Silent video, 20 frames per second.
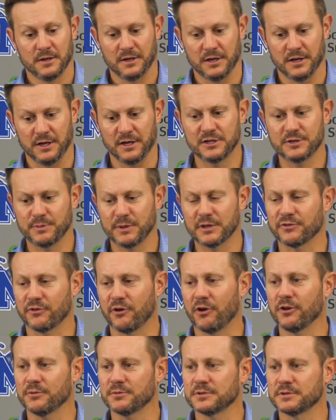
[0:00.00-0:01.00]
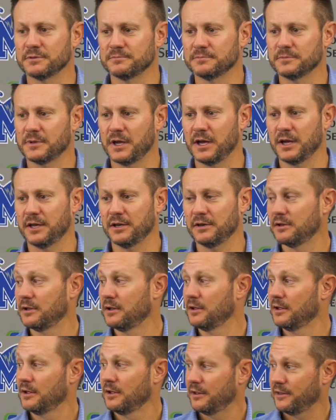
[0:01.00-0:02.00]
it speaks volumes. And
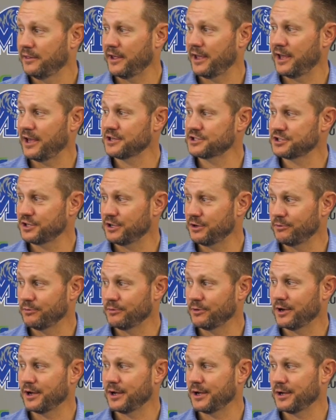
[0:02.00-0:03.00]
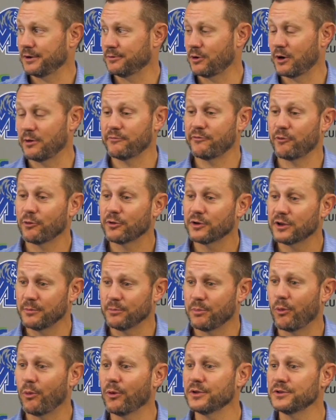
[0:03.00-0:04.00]
they actually uh, were up
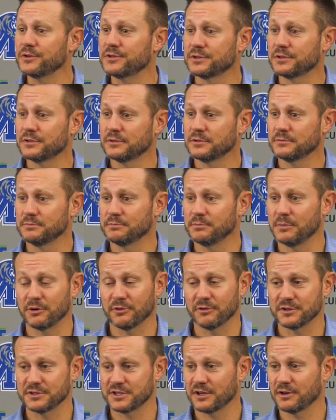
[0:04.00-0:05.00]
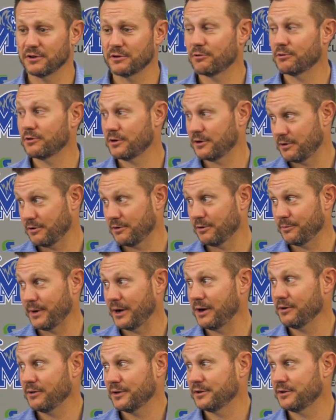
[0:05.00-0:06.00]
14 points middle of the second quarter on
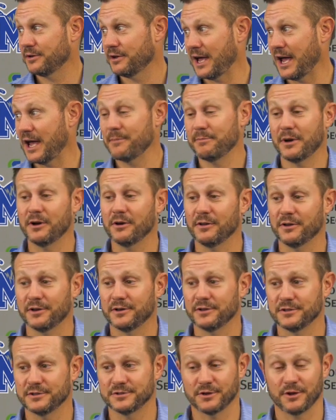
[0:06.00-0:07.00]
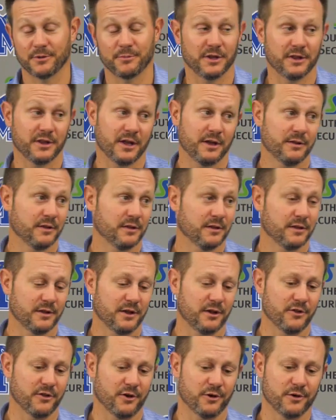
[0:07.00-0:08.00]
Maryland at Maryland. So I mean they
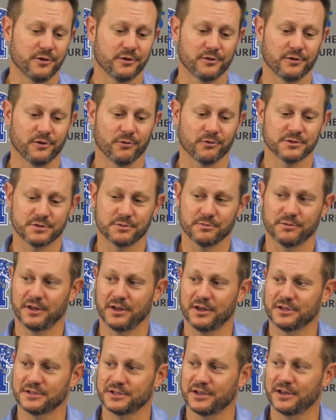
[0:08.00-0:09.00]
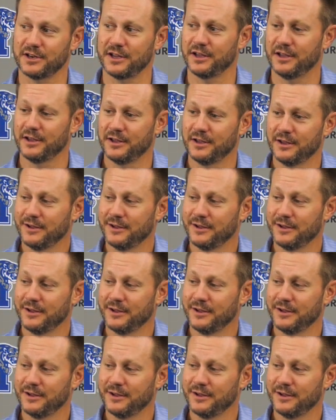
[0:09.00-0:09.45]
they're, doing some things at a,